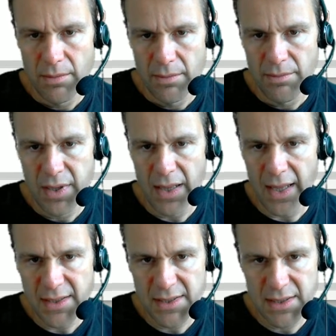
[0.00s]

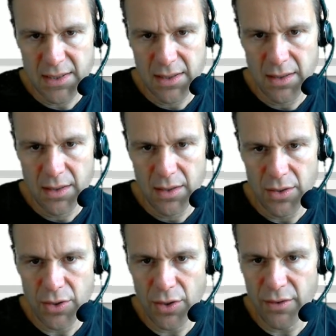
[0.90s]
plus
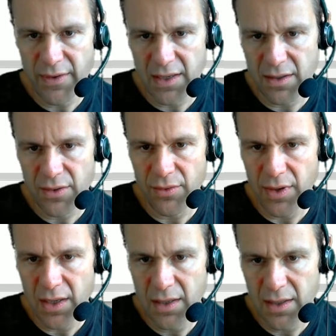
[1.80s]
new
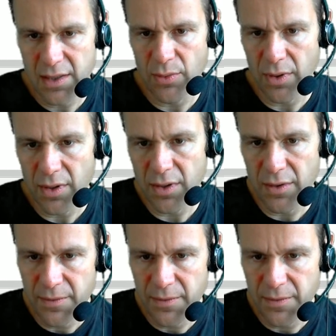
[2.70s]
vector3. This is what I'm going to do.